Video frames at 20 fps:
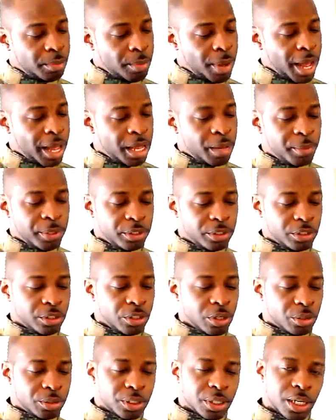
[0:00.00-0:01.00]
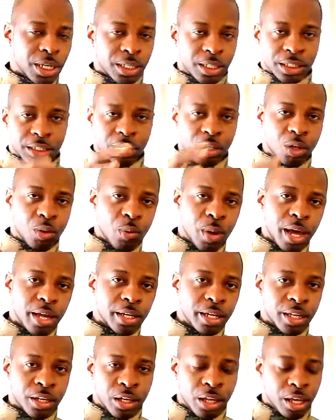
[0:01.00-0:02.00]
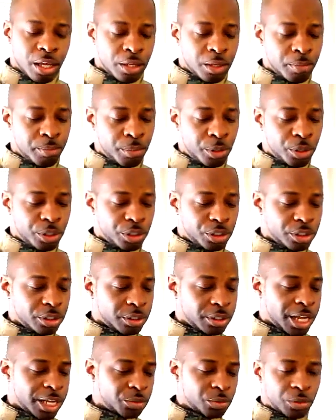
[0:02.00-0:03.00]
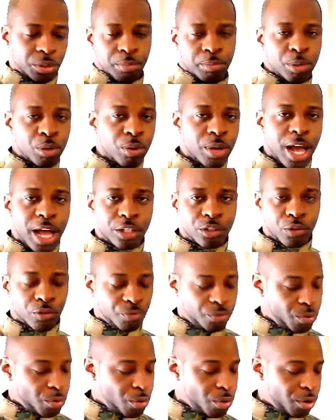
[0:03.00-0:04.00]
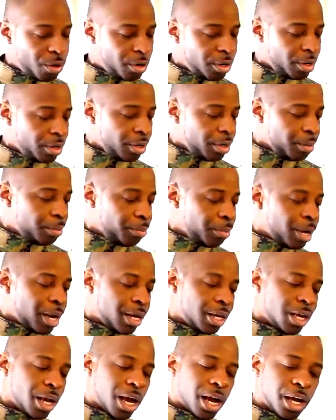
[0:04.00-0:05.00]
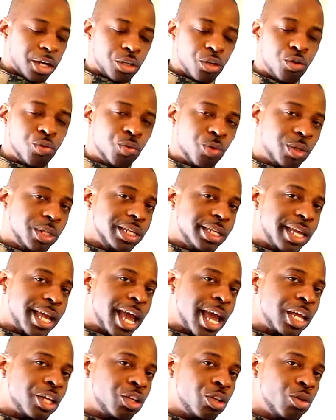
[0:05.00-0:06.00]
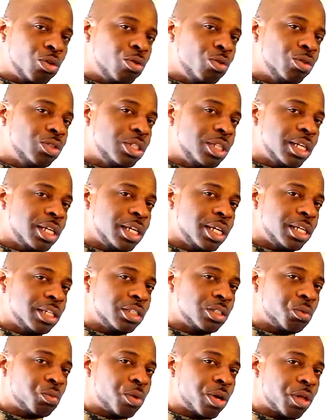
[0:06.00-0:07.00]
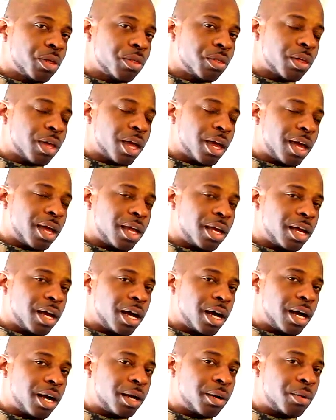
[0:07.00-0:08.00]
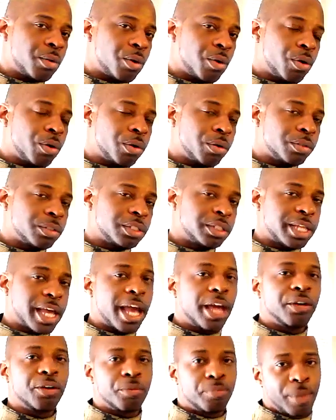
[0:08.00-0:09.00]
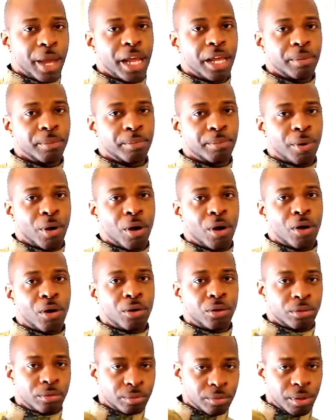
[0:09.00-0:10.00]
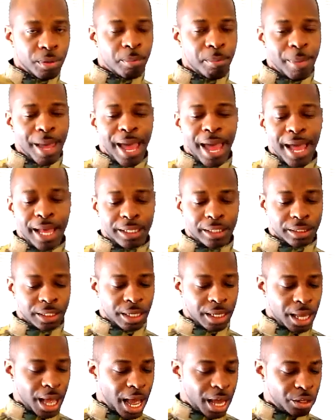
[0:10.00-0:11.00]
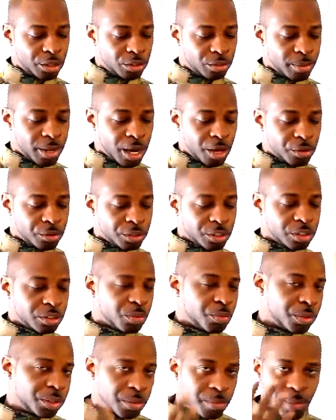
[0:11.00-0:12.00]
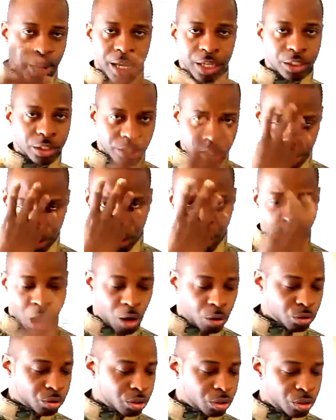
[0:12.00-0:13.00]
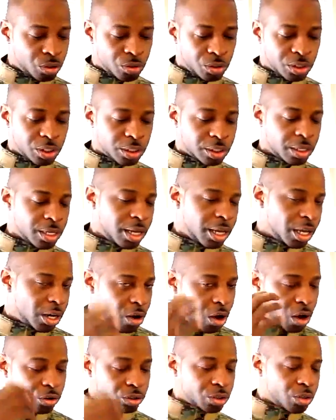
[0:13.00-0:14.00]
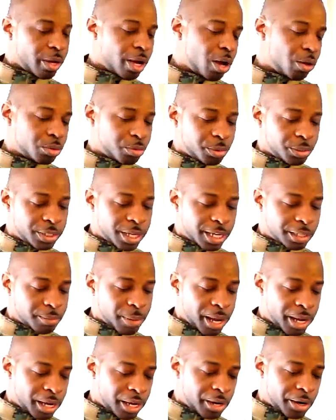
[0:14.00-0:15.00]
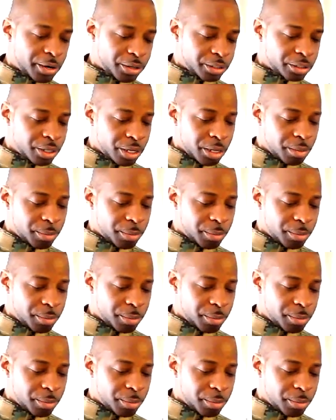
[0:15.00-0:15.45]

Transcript: my image, you know, saying the silhouette and the bush. That's what the boon hats are for. But you really can't use these with a standard paintball mask. I use my other system with the mesh and the goggles to use this. It also helps protect my ears